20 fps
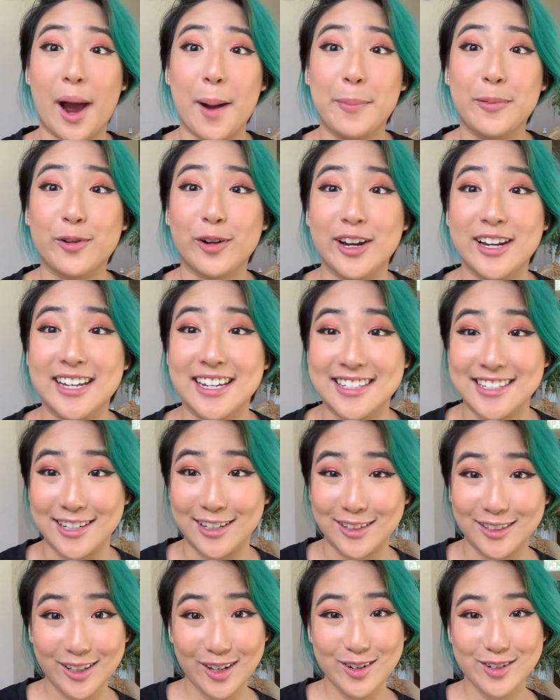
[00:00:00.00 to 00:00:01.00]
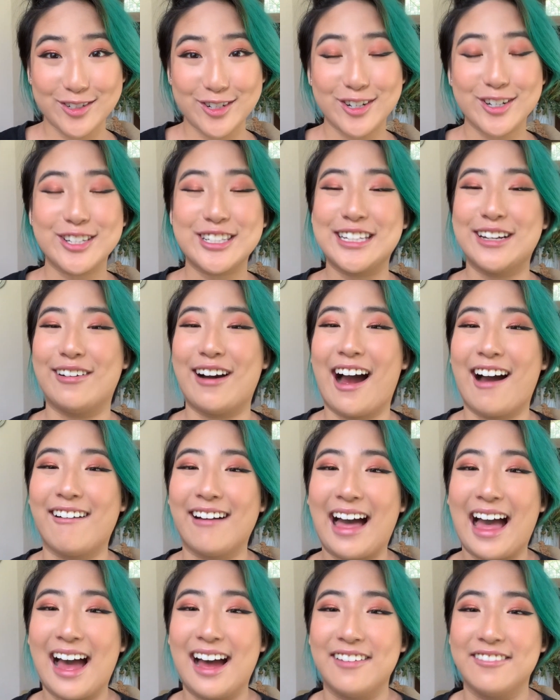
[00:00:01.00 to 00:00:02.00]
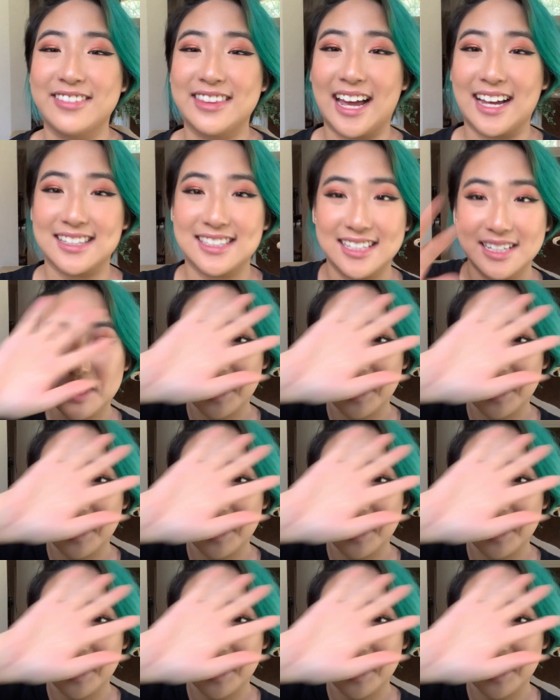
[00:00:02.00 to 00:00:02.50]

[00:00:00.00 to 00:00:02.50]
upgrade his enclosure, so I'll have that